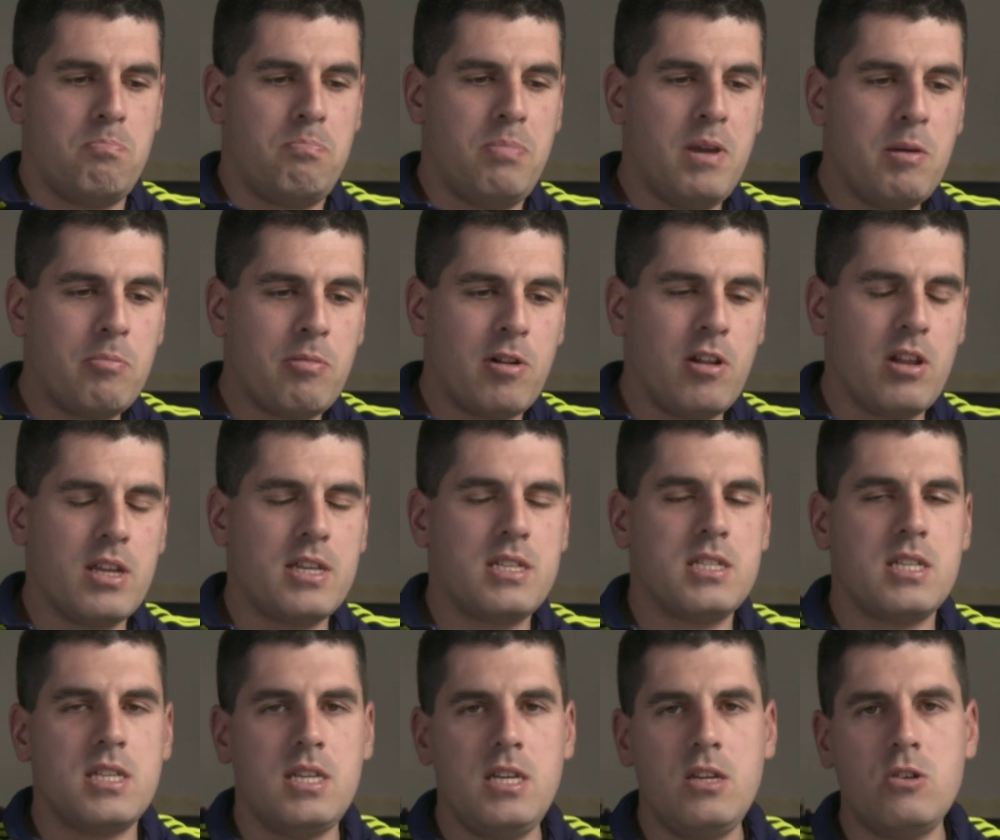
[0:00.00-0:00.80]
People
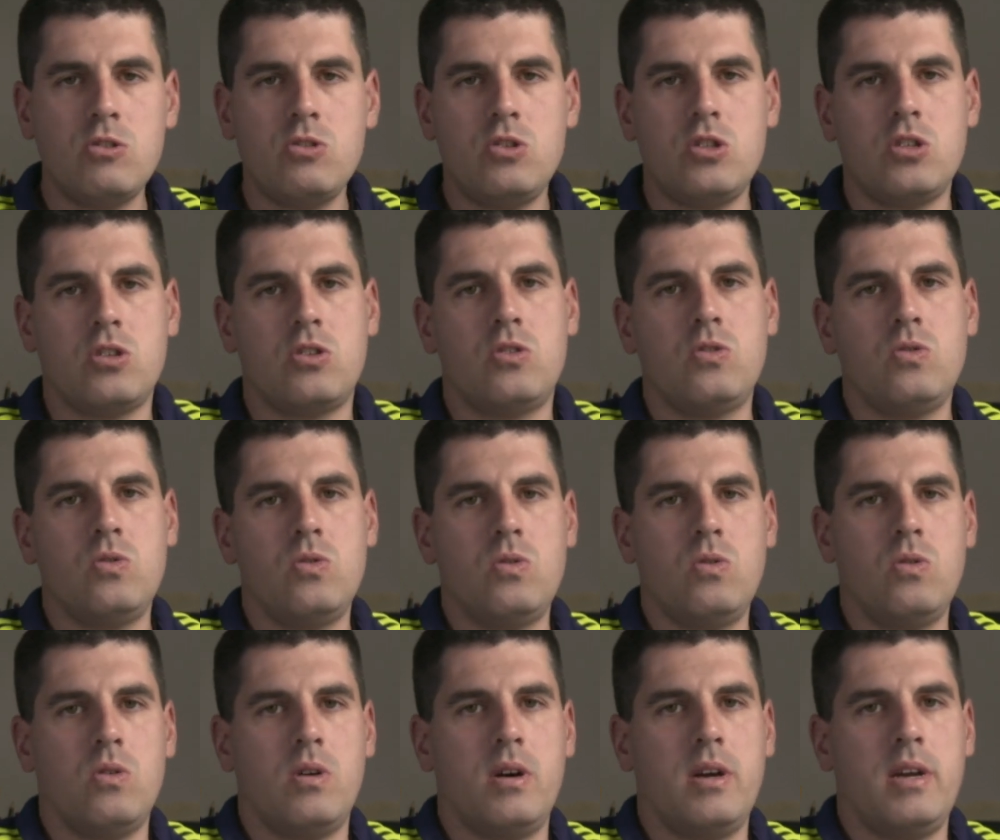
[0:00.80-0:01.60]
is used
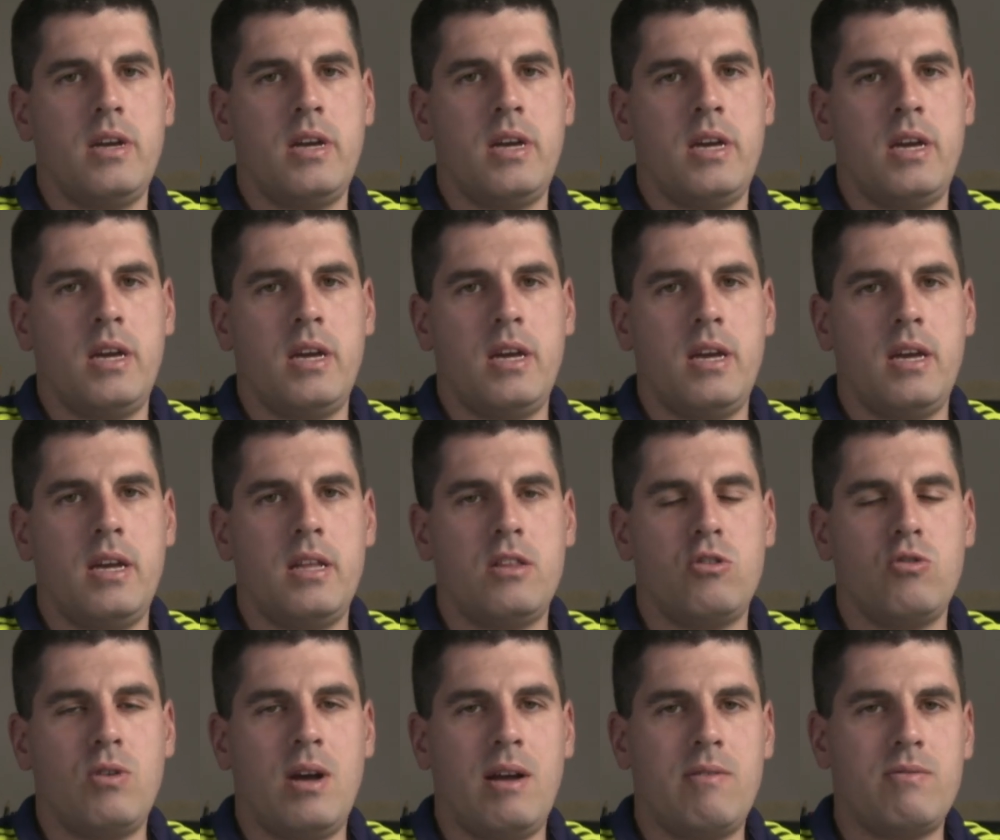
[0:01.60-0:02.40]
to
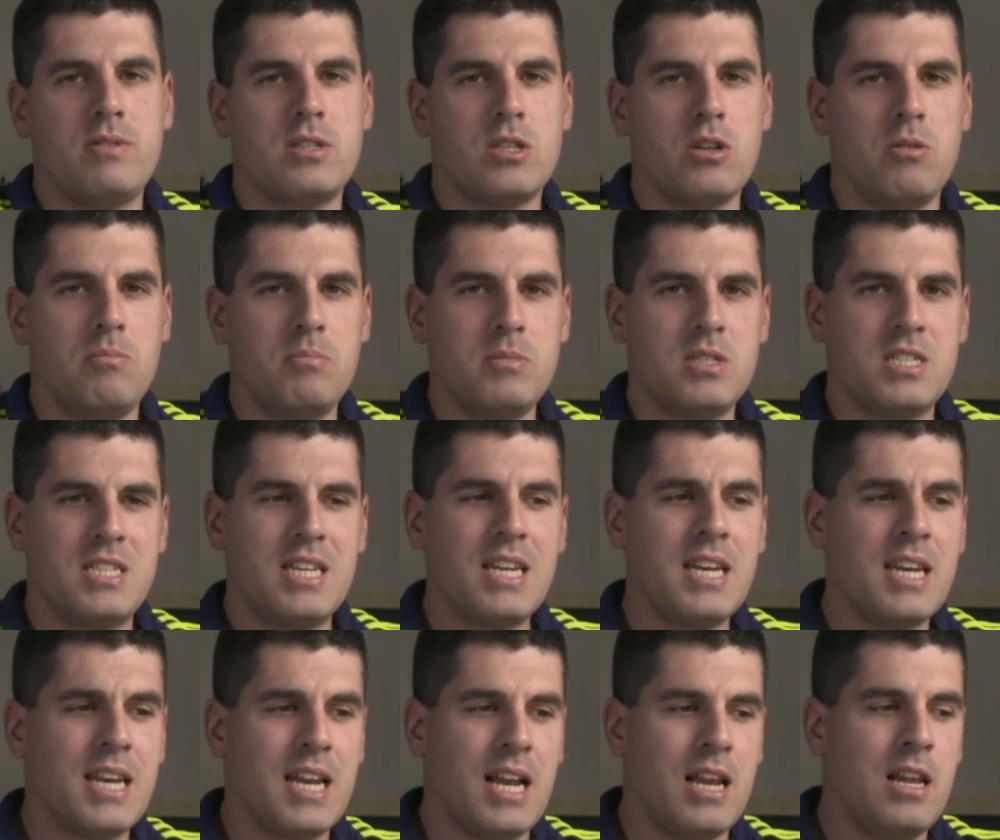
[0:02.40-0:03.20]
have some
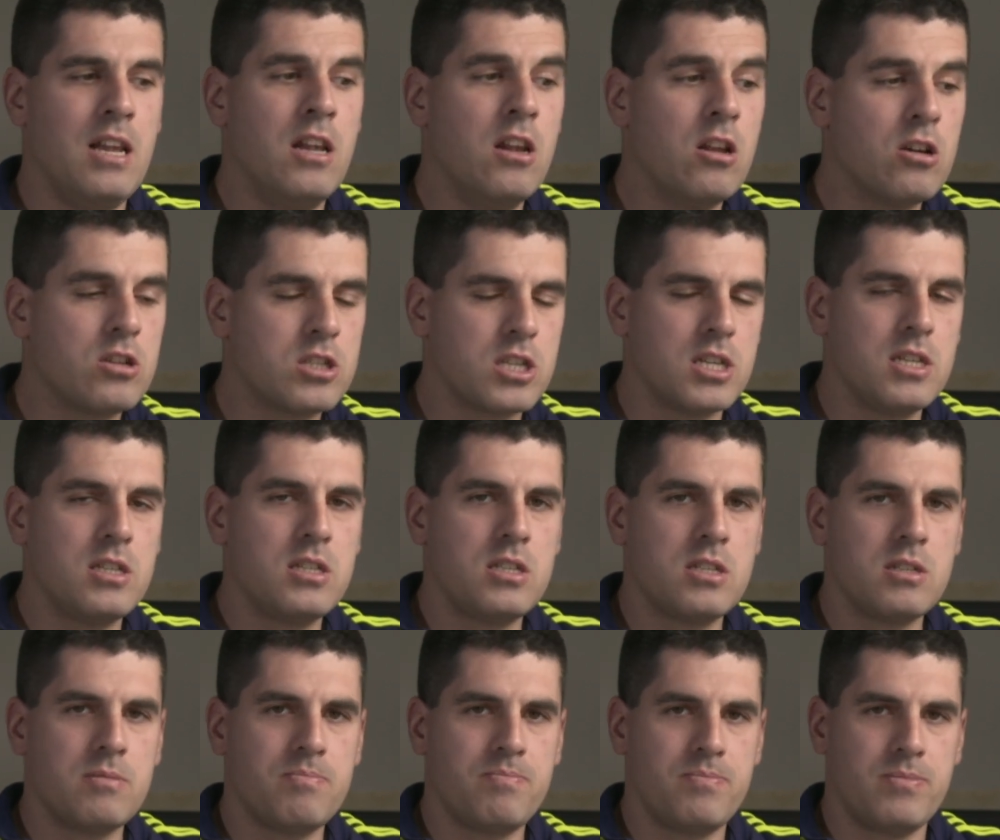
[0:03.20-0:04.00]
signal
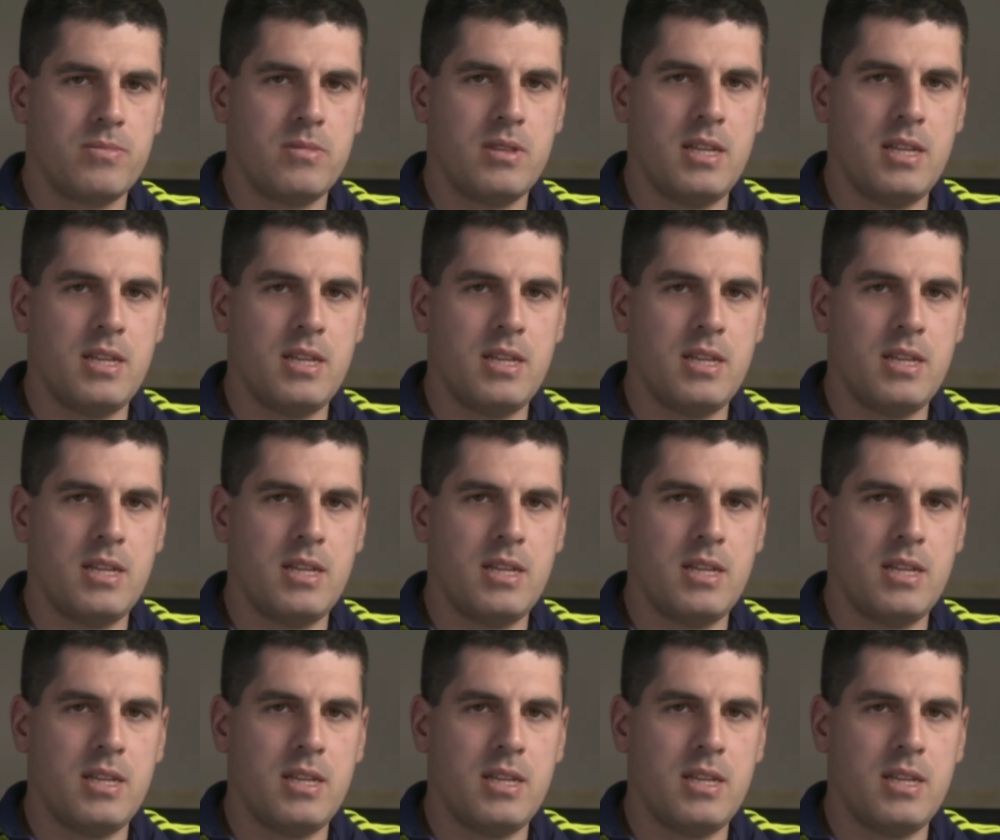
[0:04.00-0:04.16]
losses.